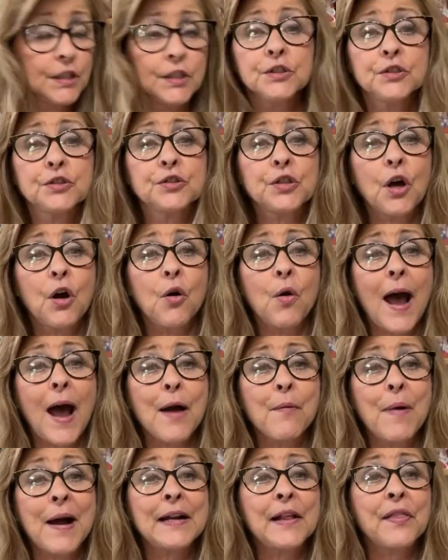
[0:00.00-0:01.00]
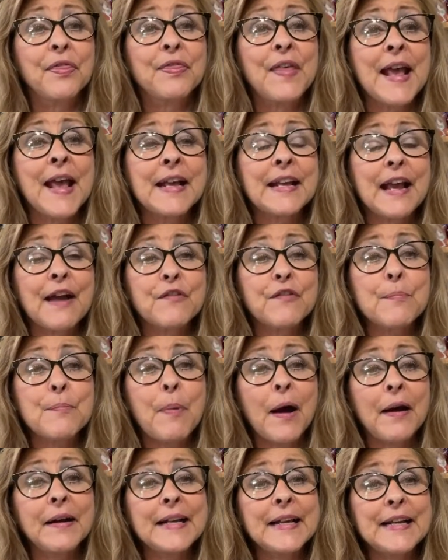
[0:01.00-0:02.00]
So I want to thank
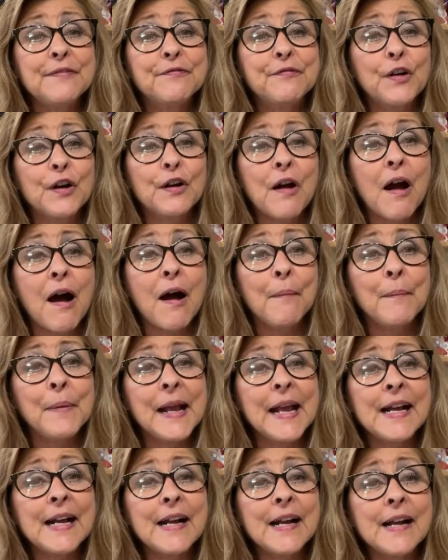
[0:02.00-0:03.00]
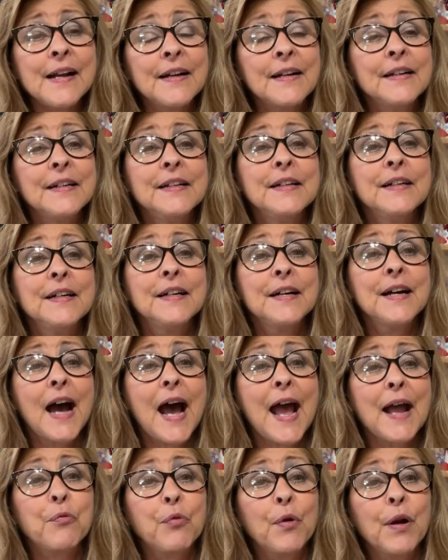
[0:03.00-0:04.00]
everybody for coming.
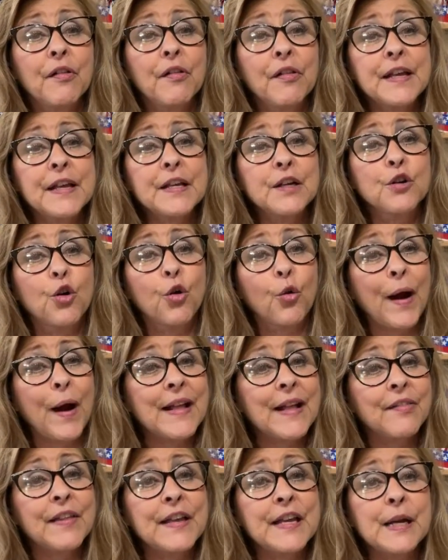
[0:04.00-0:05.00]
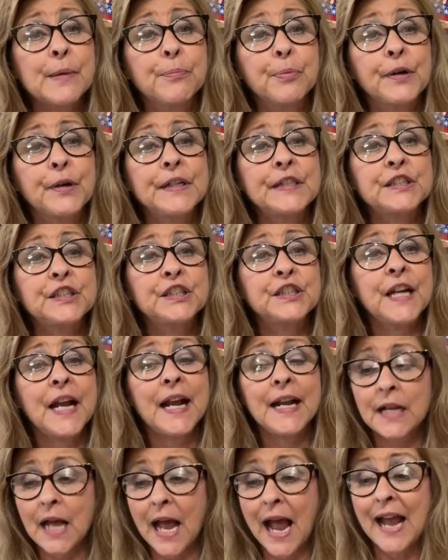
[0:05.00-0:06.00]
I really greatly
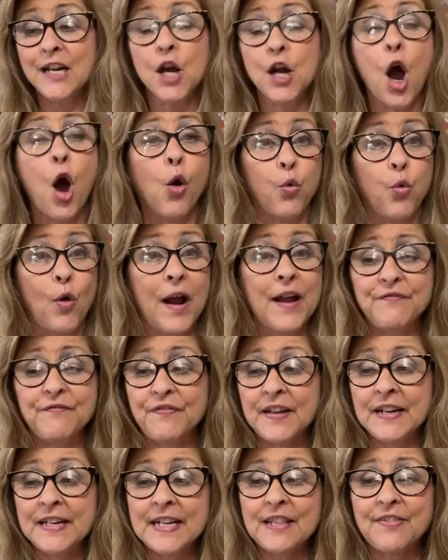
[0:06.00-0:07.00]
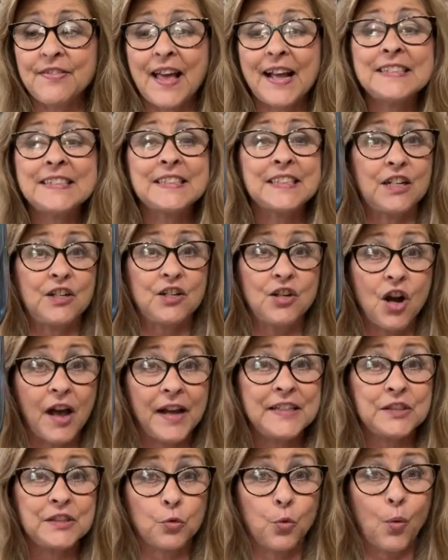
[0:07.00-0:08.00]
appreciate I know, right, Vinny? That's a
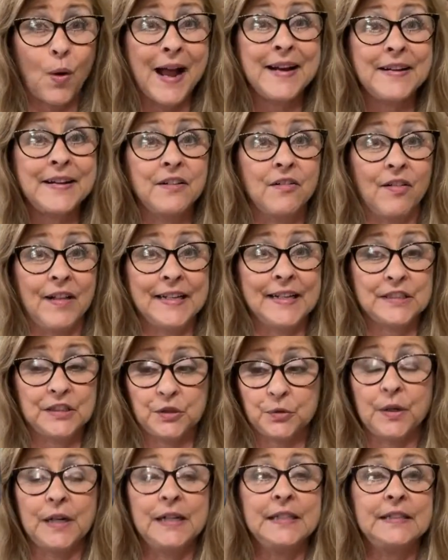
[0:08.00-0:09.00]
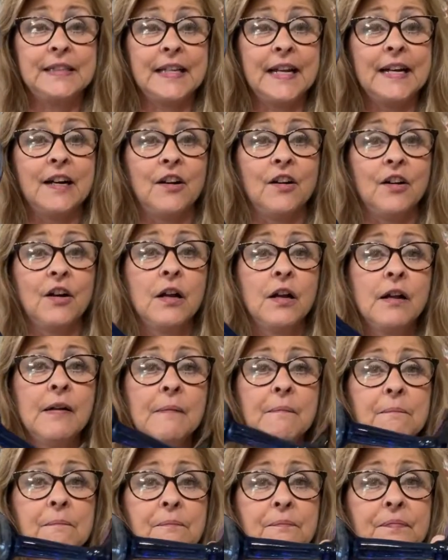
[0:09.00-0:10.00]
nice wine glass right there.
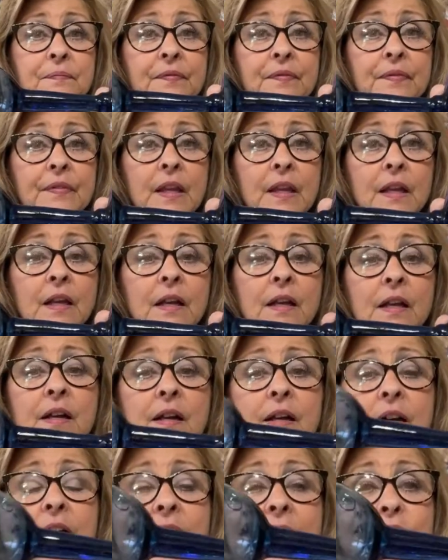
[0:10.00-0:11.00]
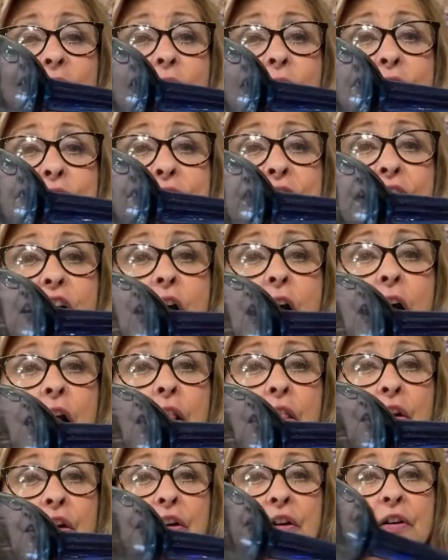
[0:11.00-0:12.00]
I love the
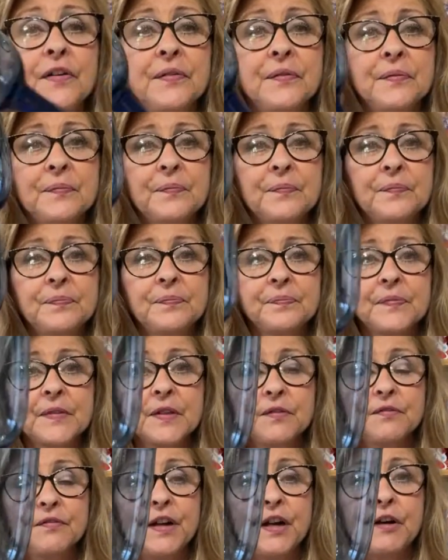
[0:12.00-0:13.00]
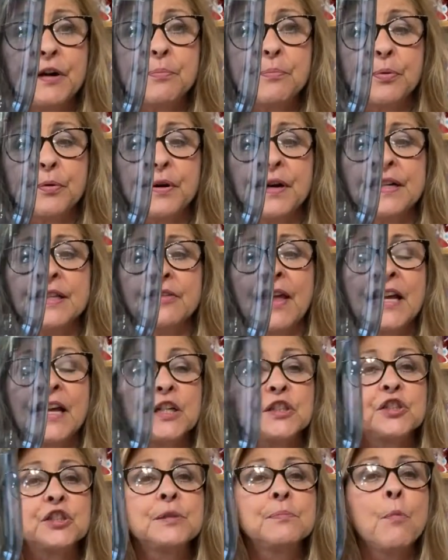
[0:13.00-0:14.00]
color. Very pretty, like a
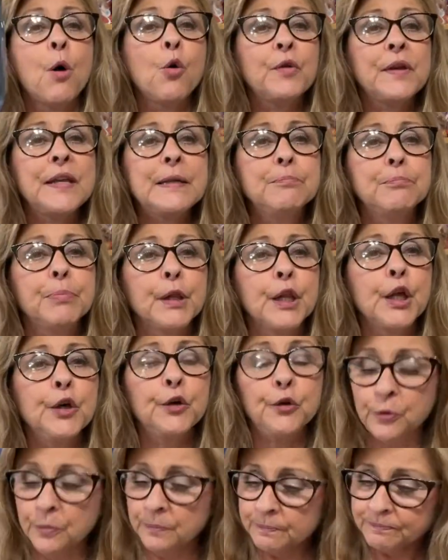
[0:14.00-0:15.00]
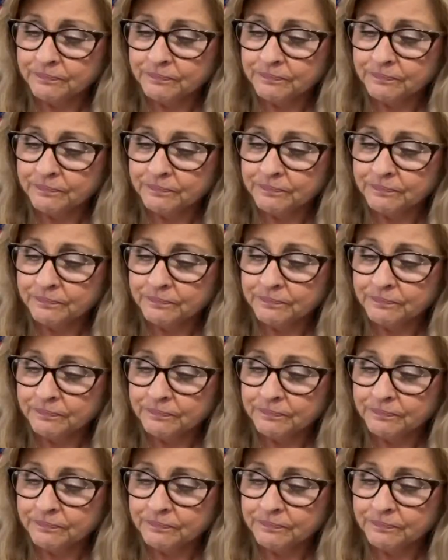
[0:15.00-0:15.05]
smoky blue.